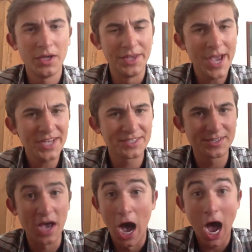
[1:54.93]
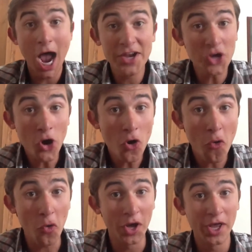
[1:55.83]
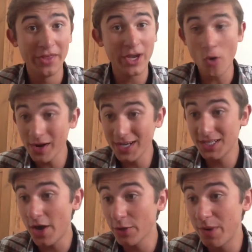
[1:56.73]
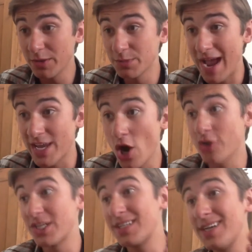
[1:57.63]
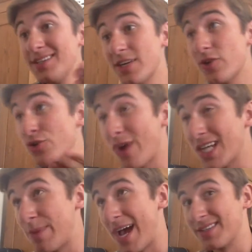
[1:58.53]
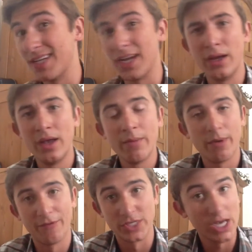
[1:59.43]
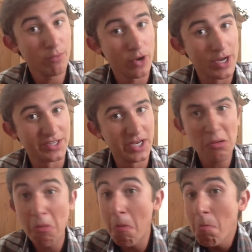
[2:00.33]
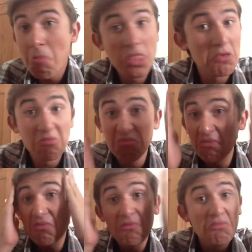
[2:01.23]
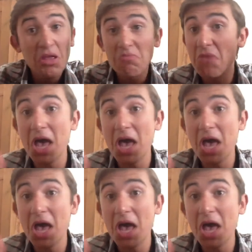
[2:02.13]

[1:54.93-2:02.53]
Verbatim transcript: Yes, I know that going into other people's backyards is considered trespassing. But for some reason, my,